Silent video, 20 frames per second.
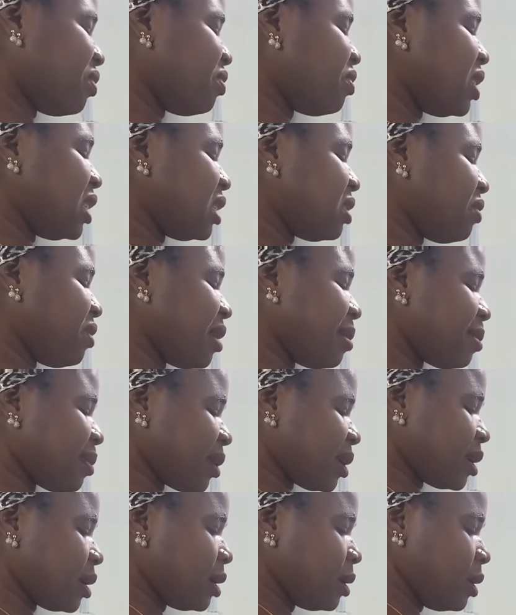waste
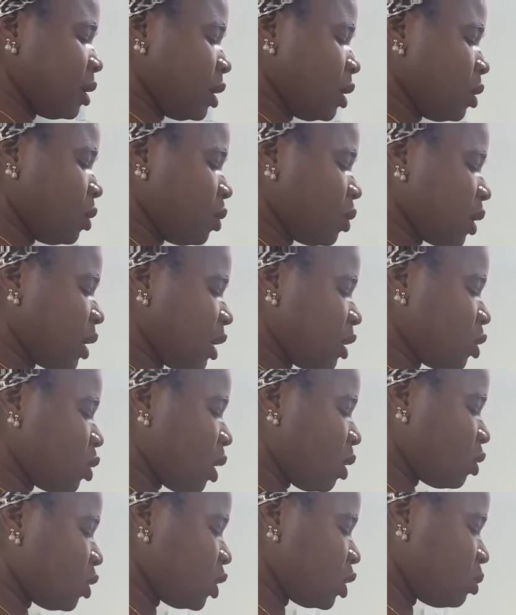fabric okay
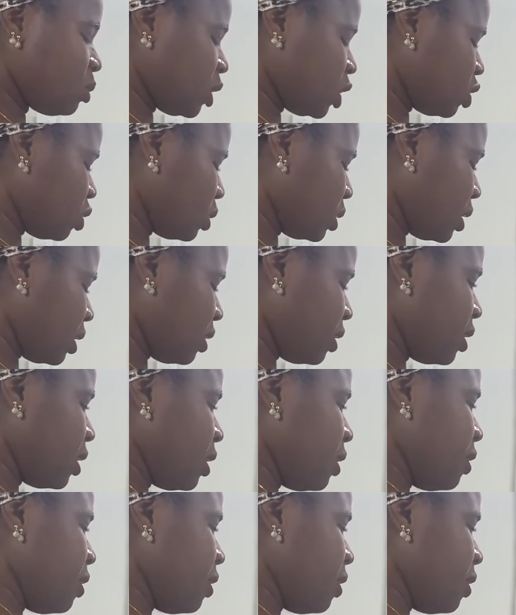so i'll just measure the